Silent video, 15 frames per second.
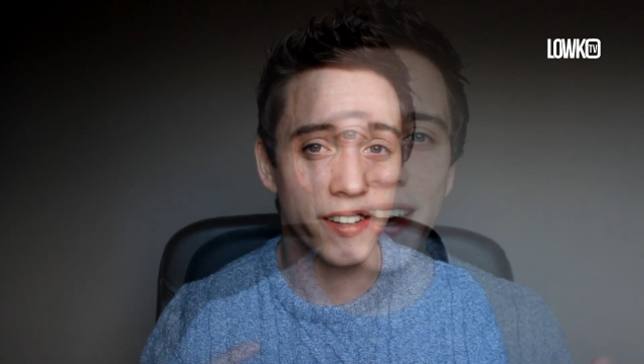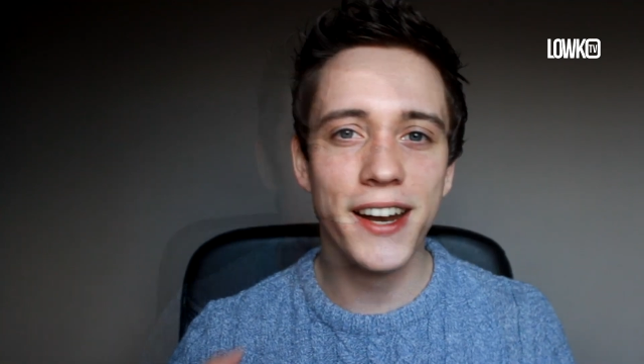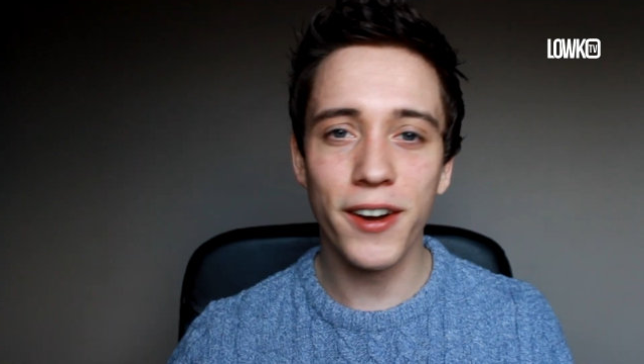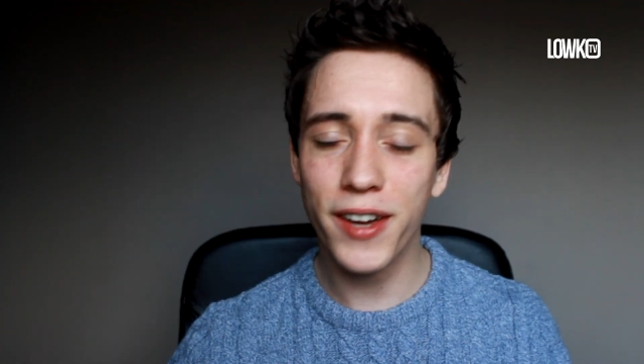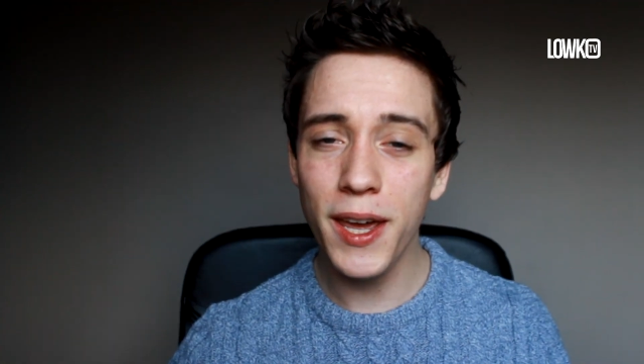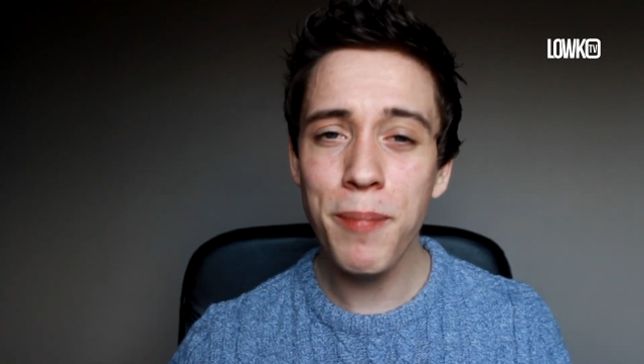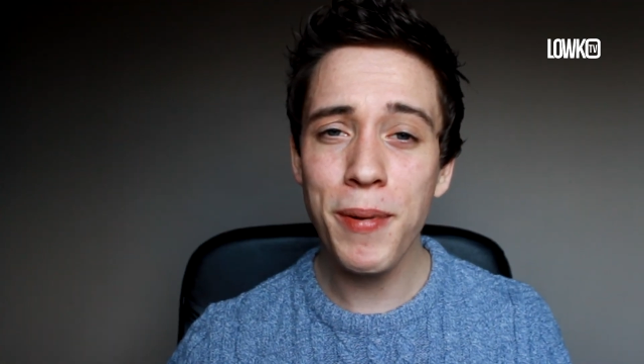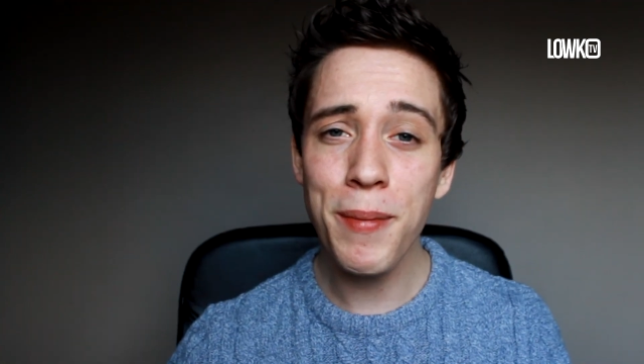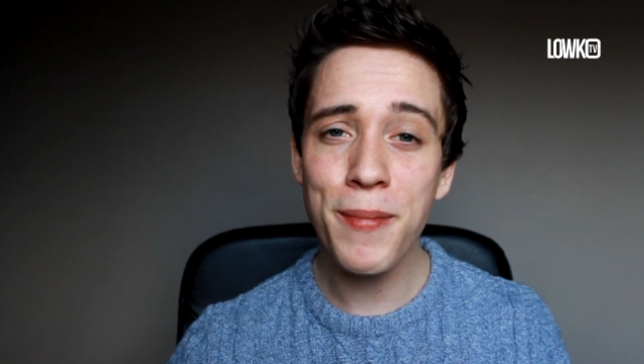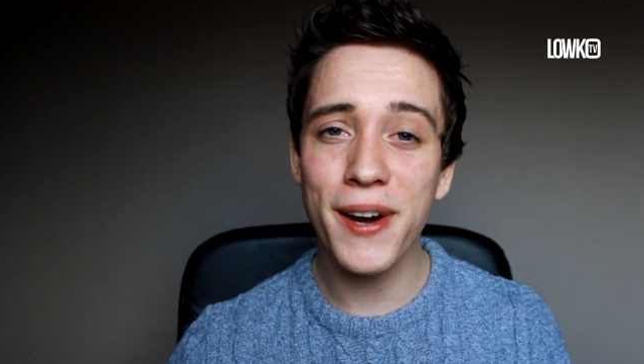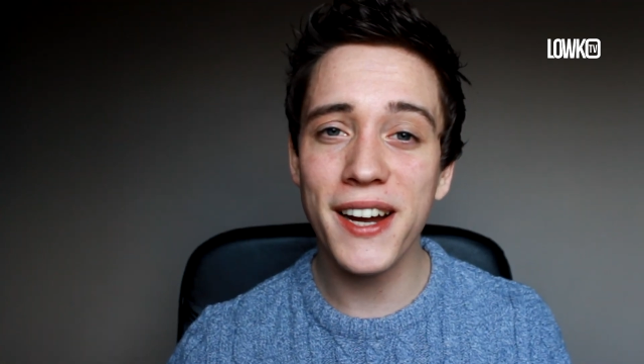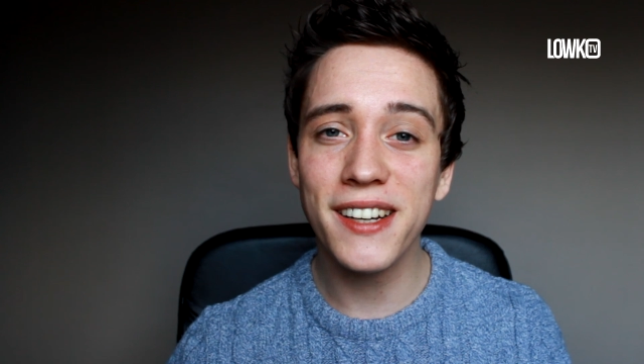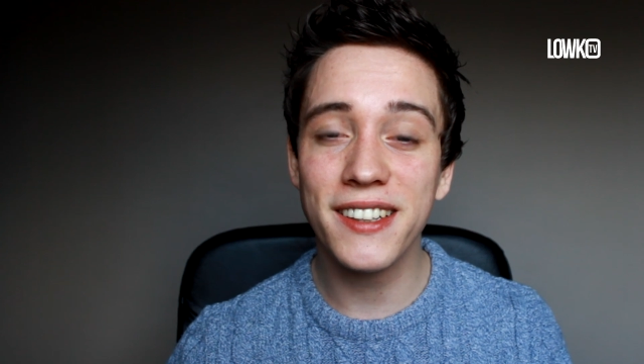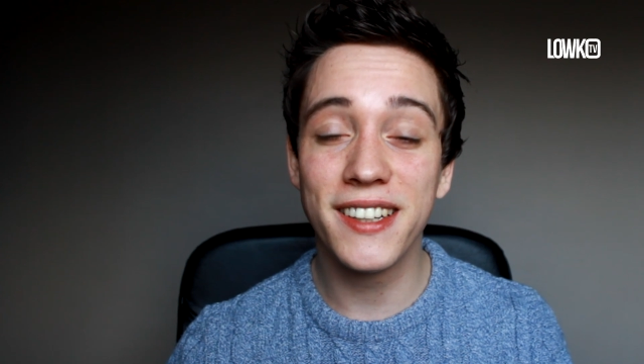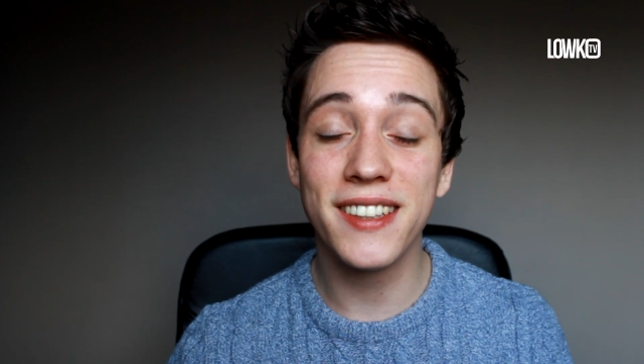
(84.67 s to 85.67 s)
Now keep in
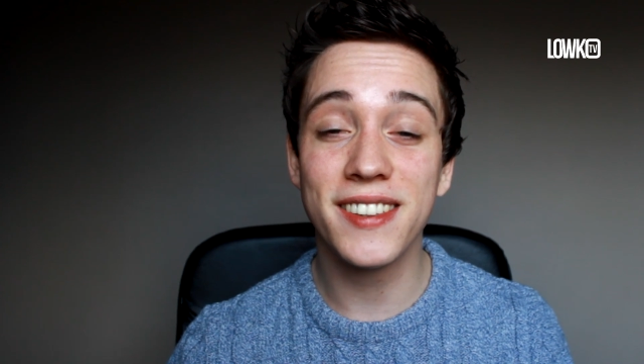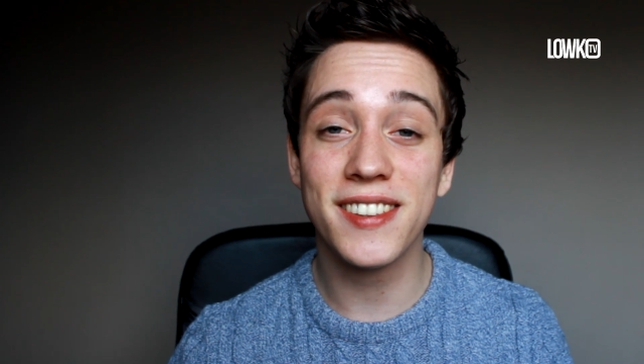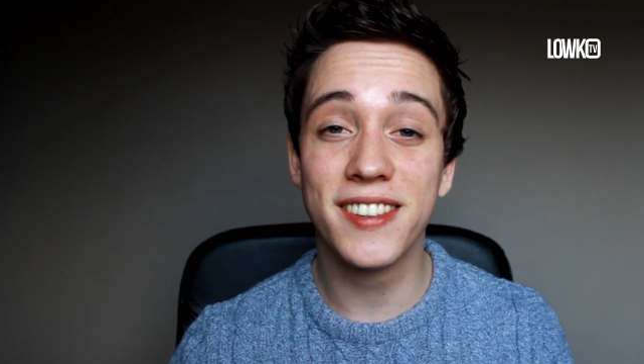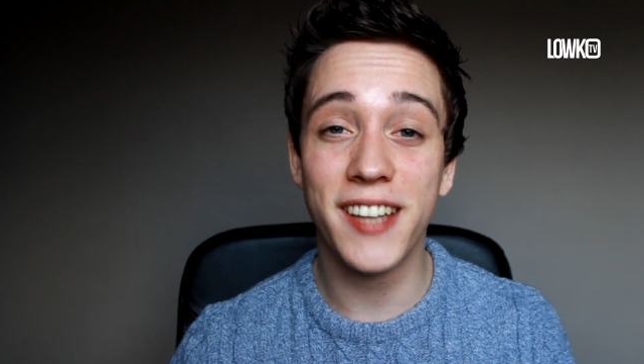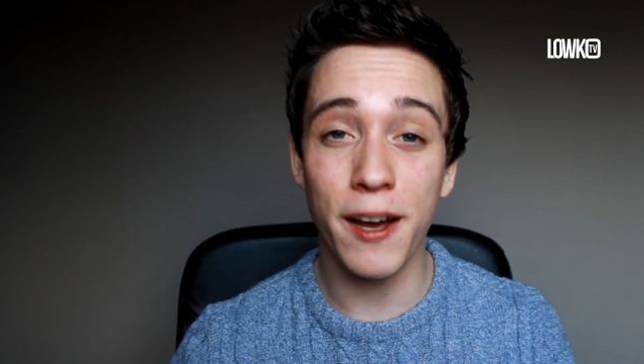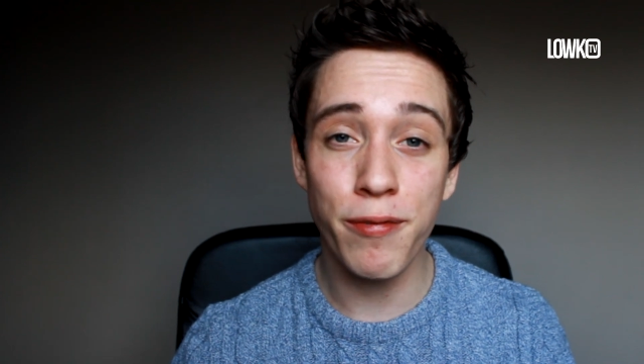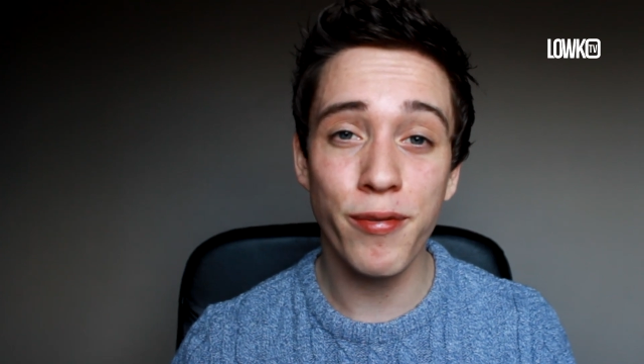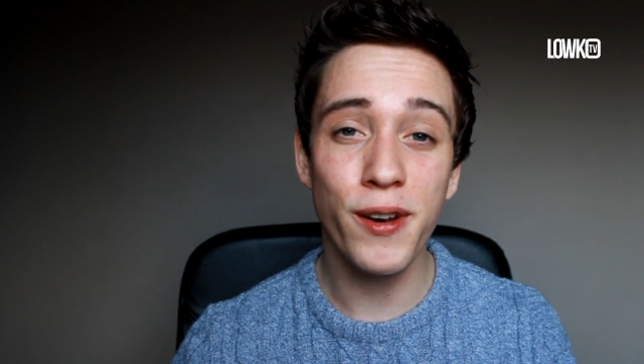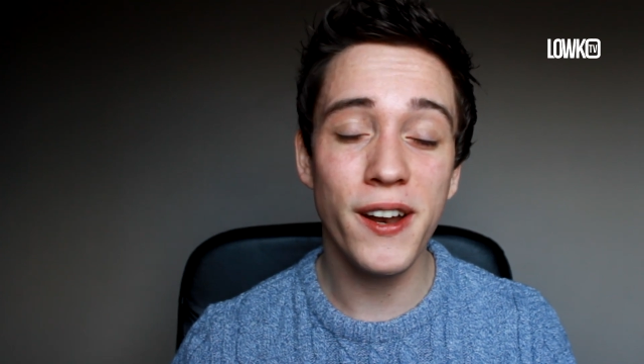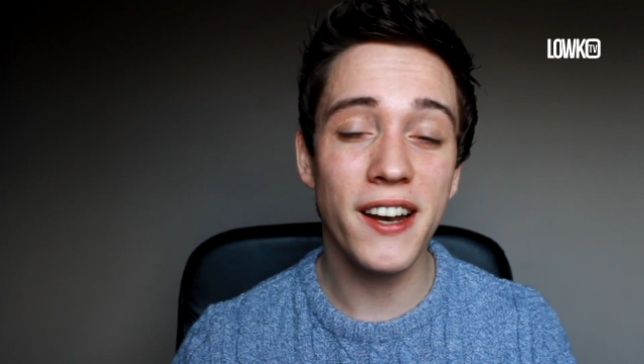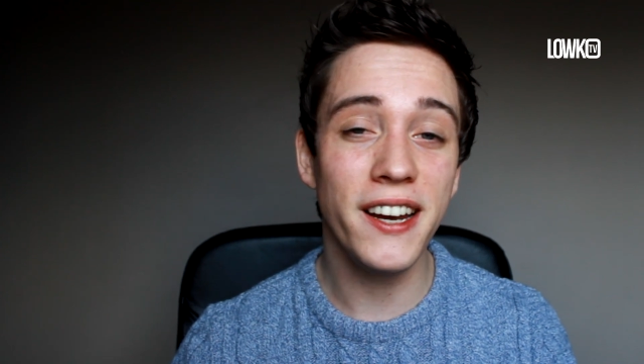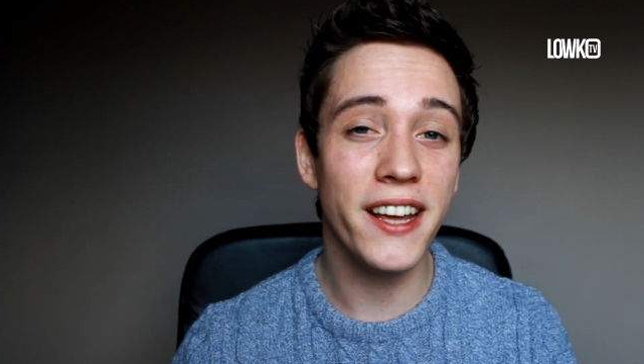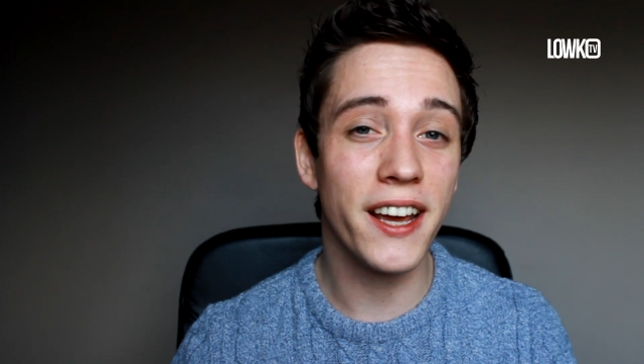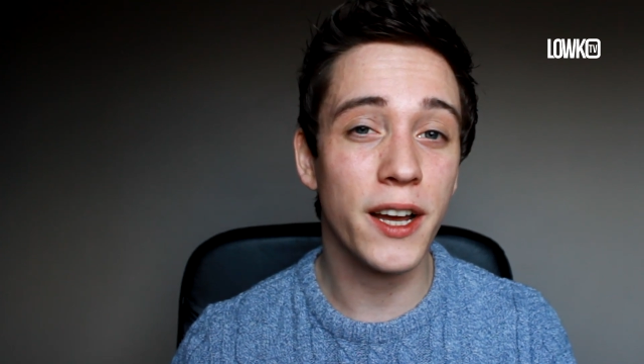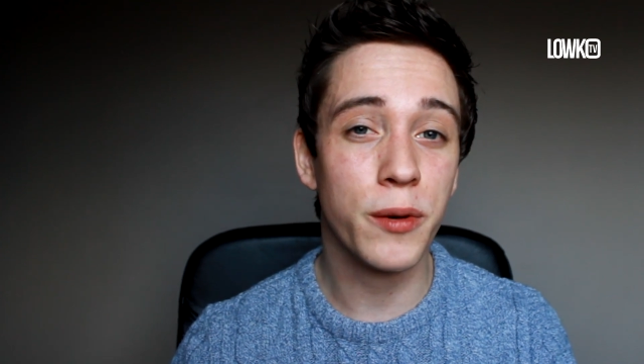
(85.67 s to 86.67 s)
mind, this is
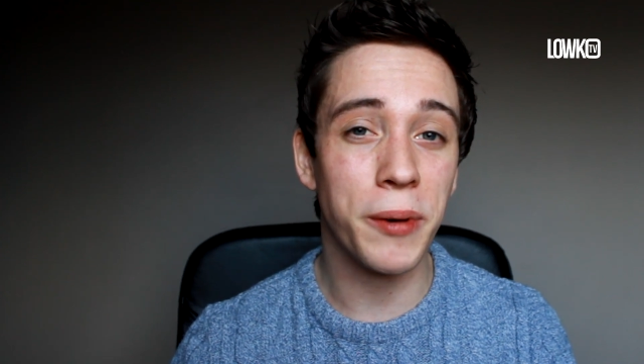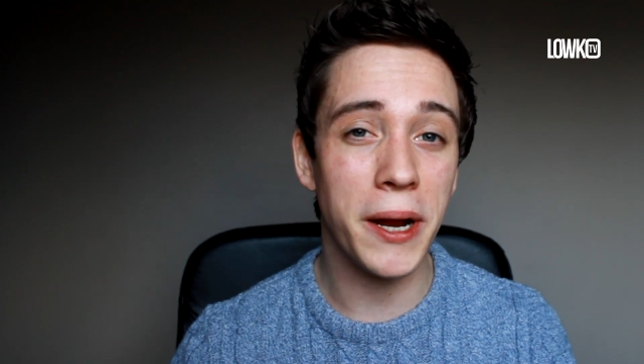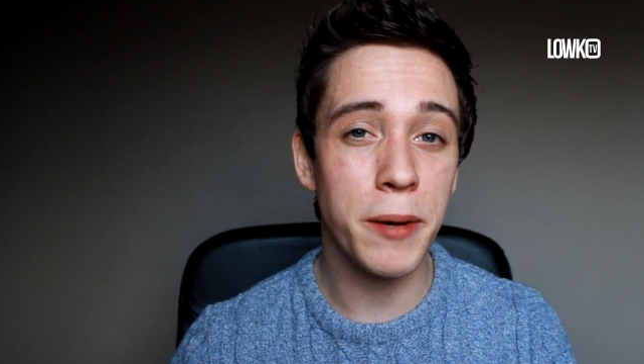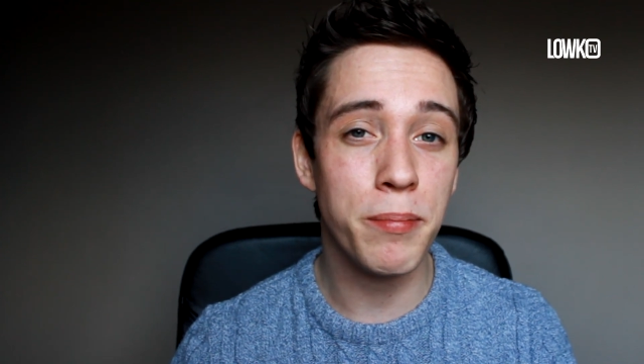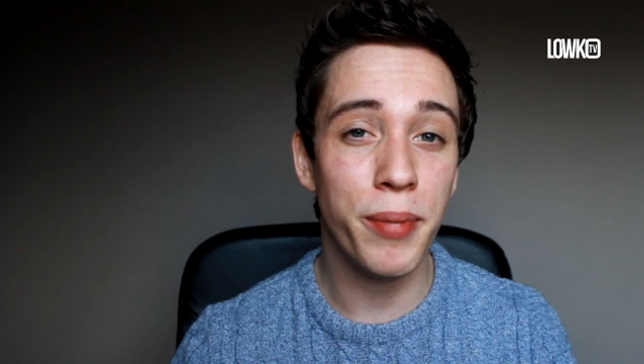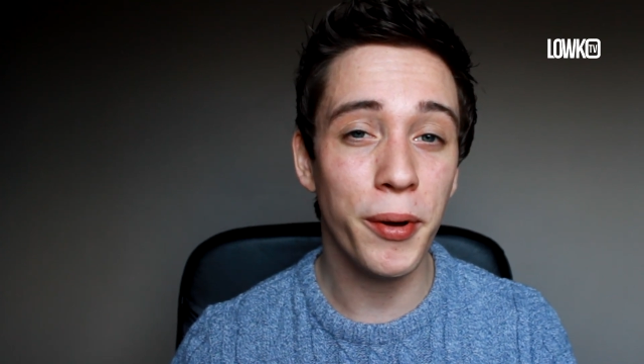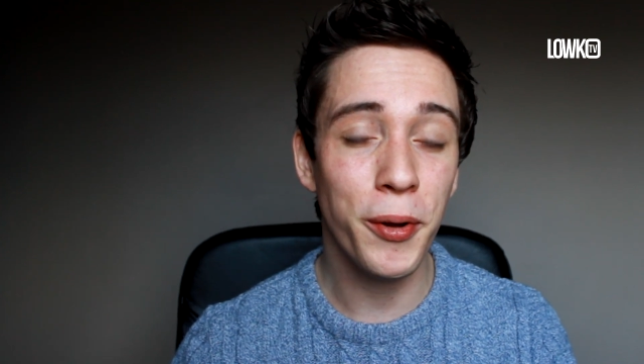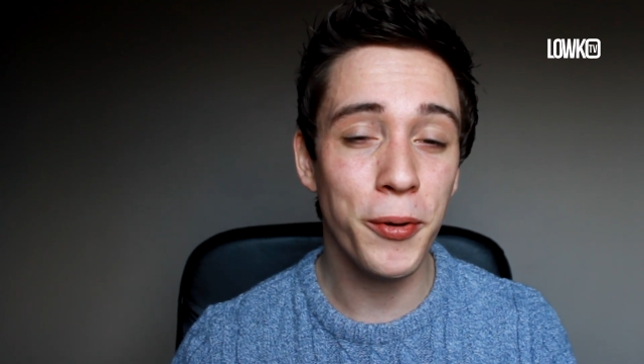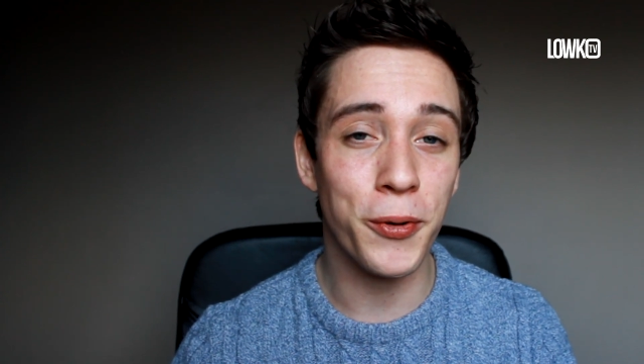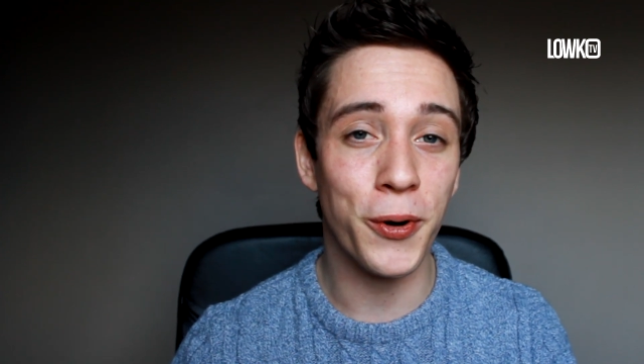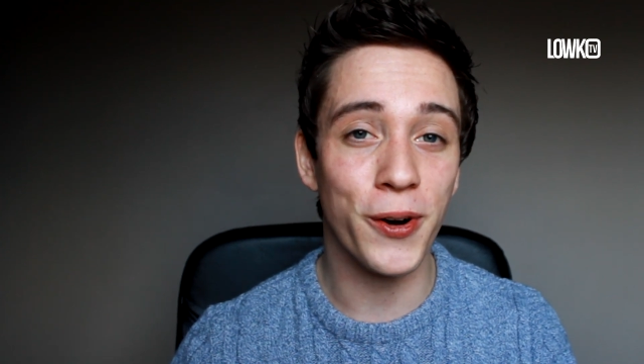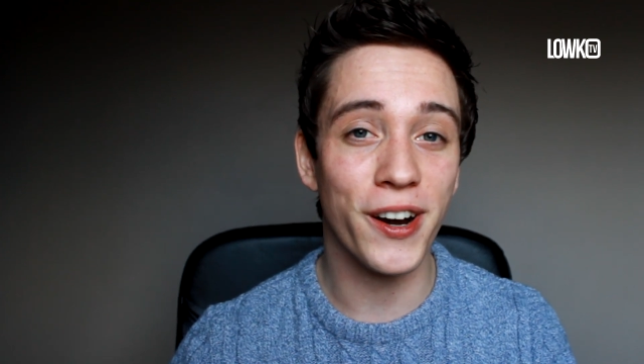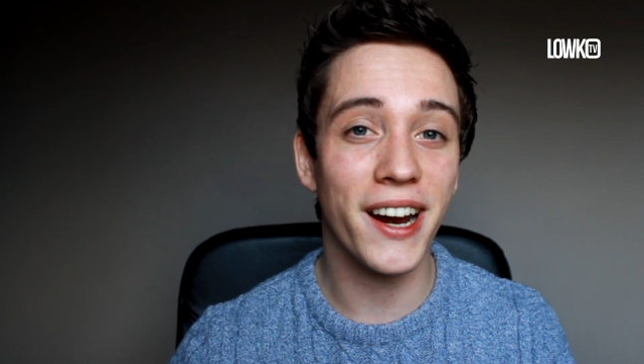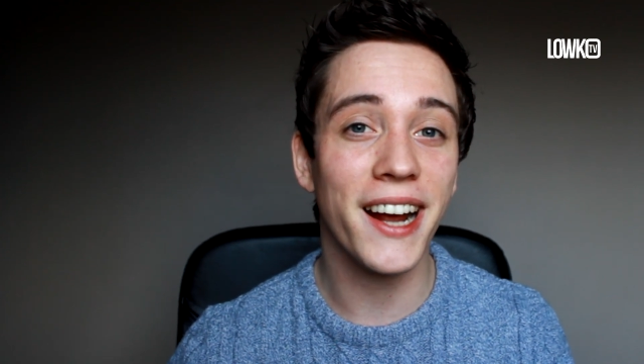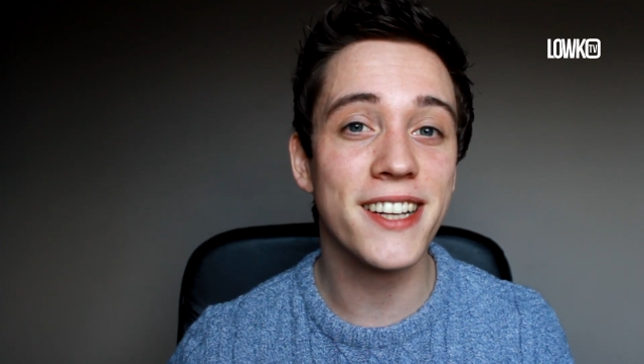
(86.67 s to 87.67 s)
definitely a great build order